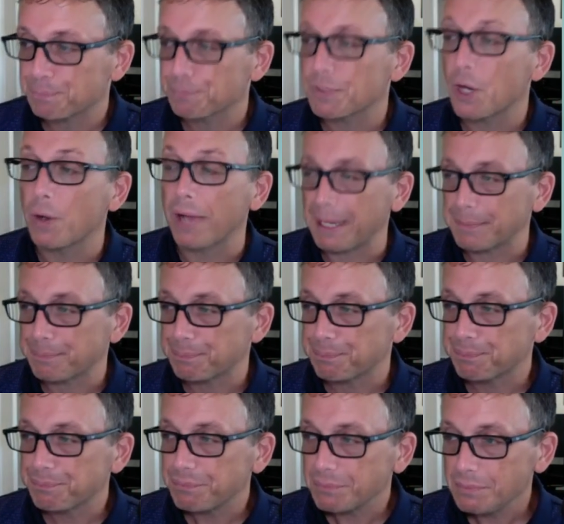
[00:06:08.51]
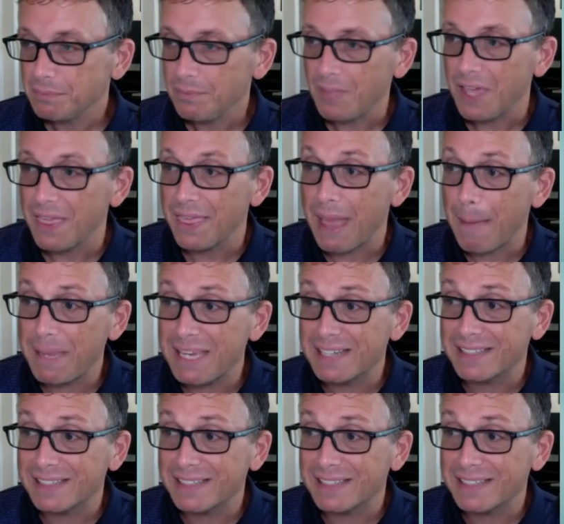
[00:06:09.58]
Okay, that being